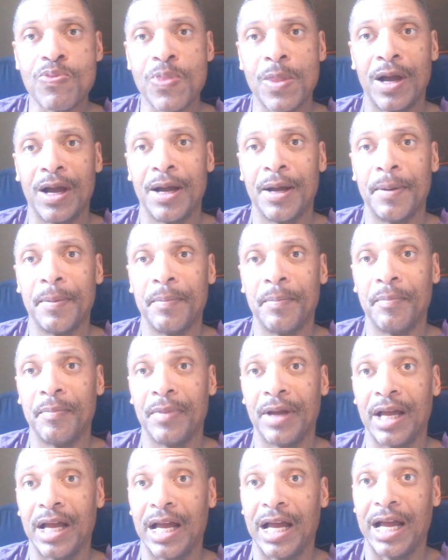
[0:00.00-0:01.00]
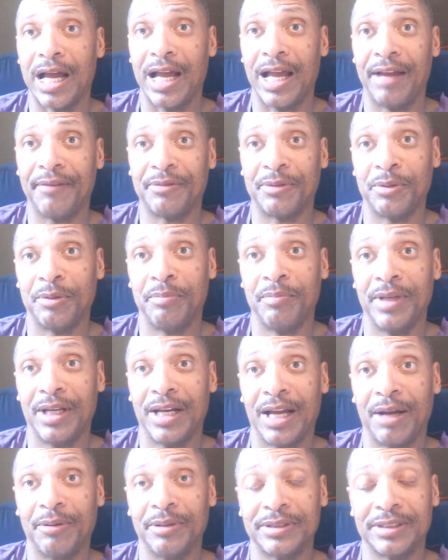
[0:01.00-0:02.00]
I have to admit
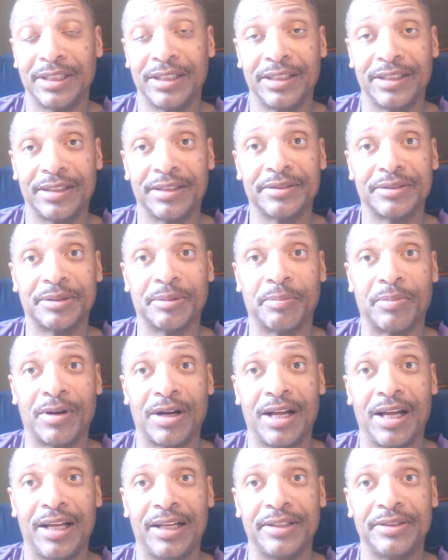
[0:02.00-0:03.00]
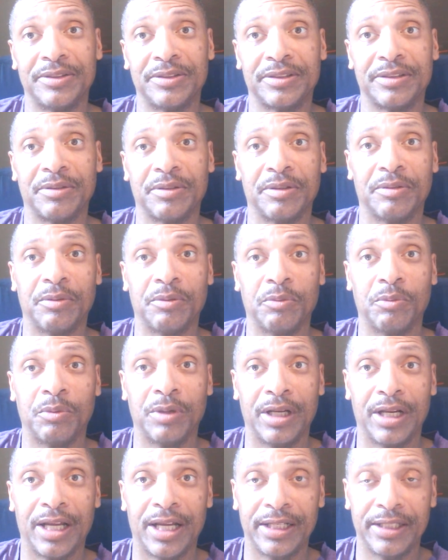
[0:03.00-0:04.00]
I was a little surprised
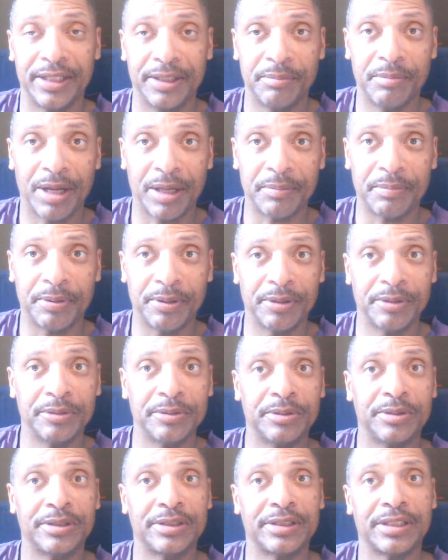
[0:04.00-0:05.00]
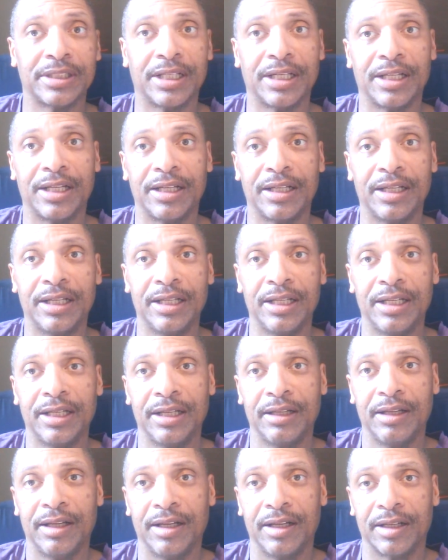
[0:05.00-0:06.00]
when I did my post a
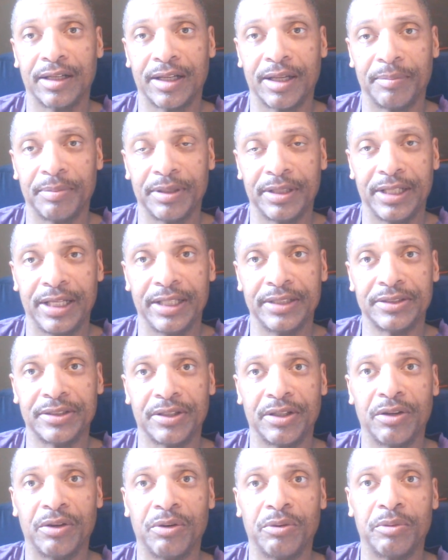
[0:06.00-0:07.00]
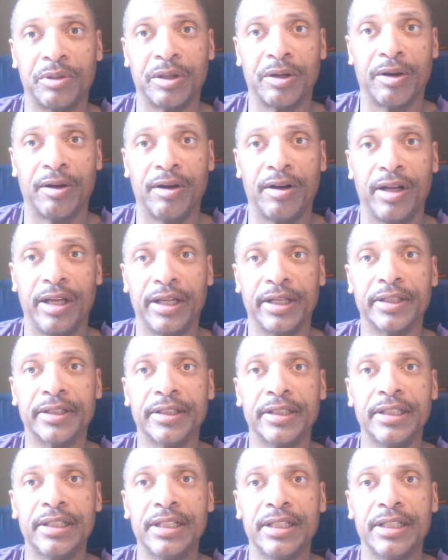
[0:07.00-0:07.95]
couple of days ago regarding